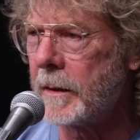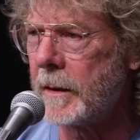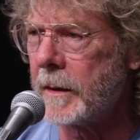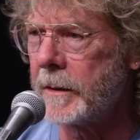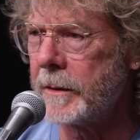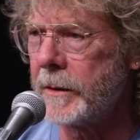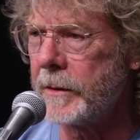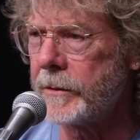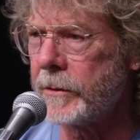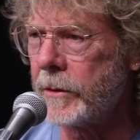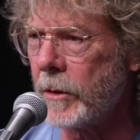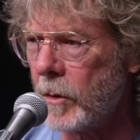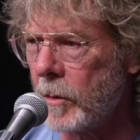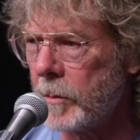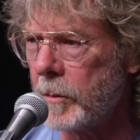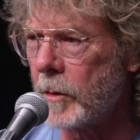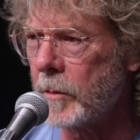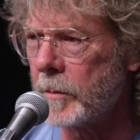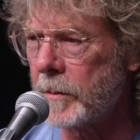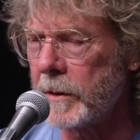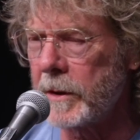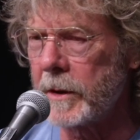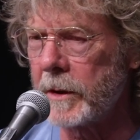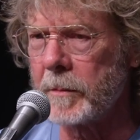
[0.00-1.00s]
his
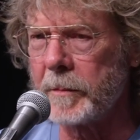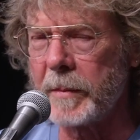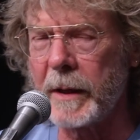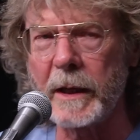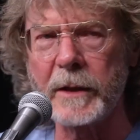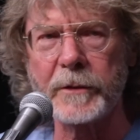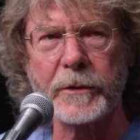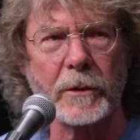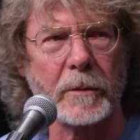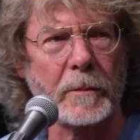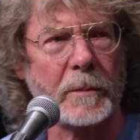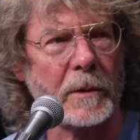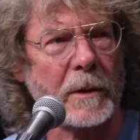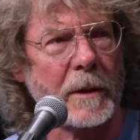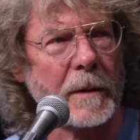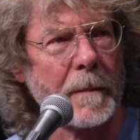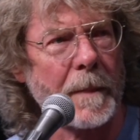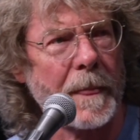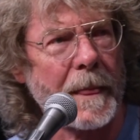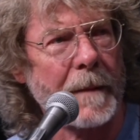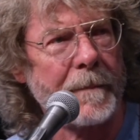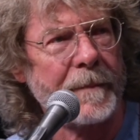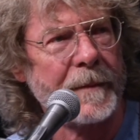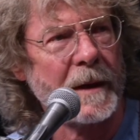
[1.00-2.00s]
dobro player and banjo player.
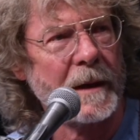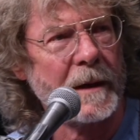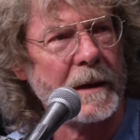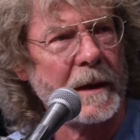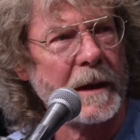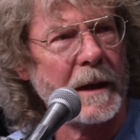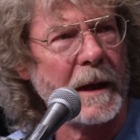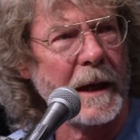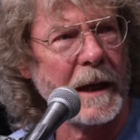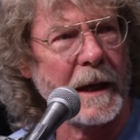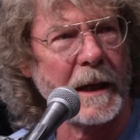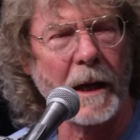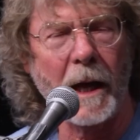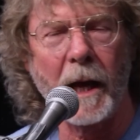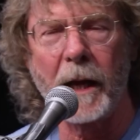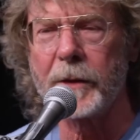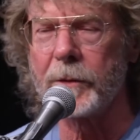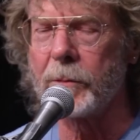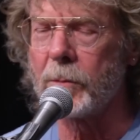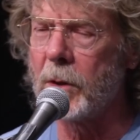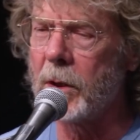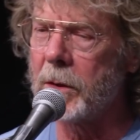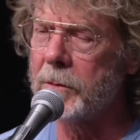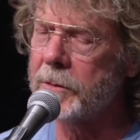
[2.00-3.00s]
And
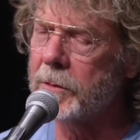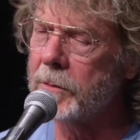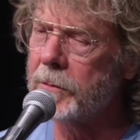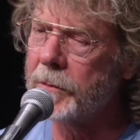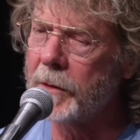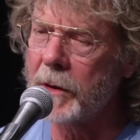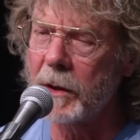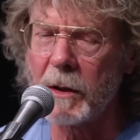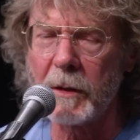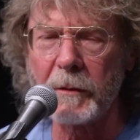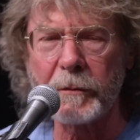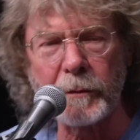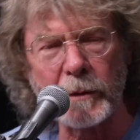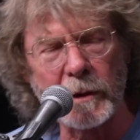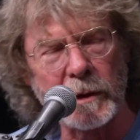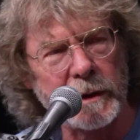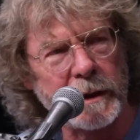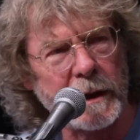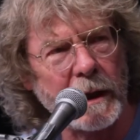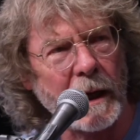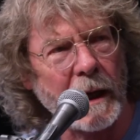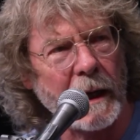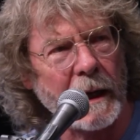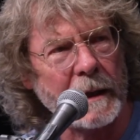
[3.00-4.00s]
Oswald was a very friendly
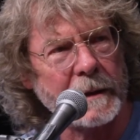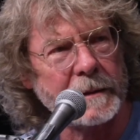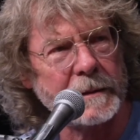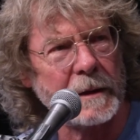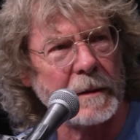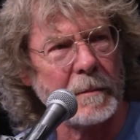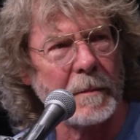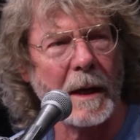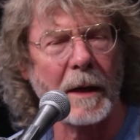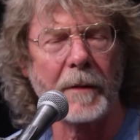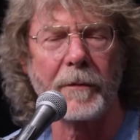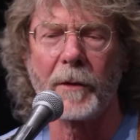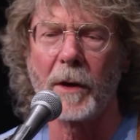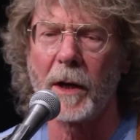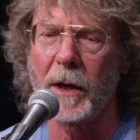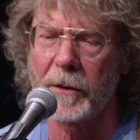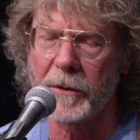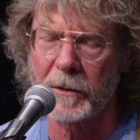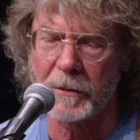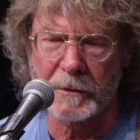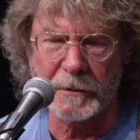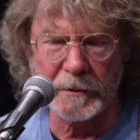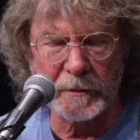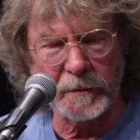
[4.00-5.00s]
guy, and my
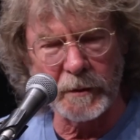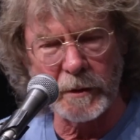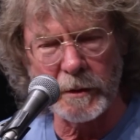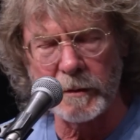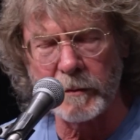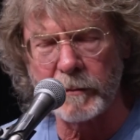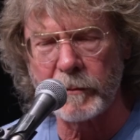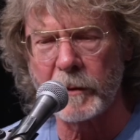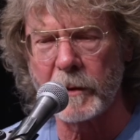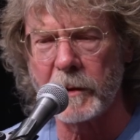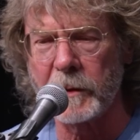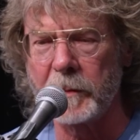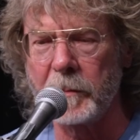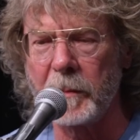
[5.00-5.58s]
father was a very friendly